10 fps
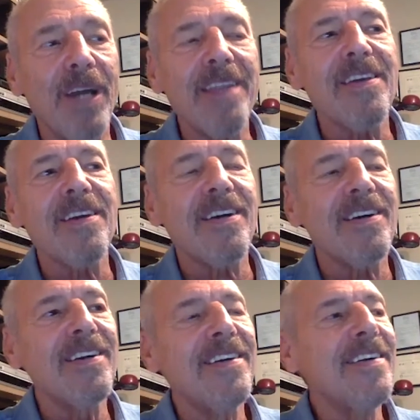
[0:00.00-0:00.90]
think
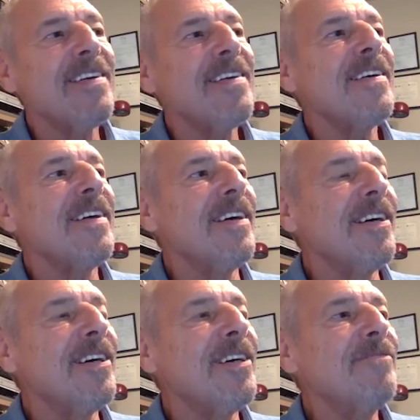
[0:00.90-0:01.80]

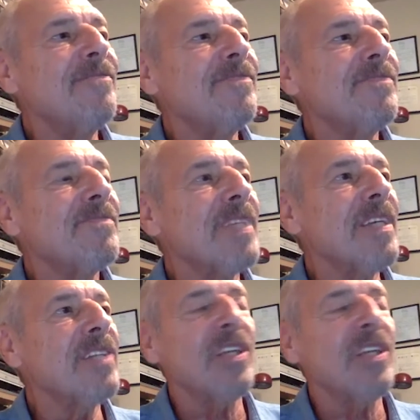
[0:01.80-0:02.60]
it's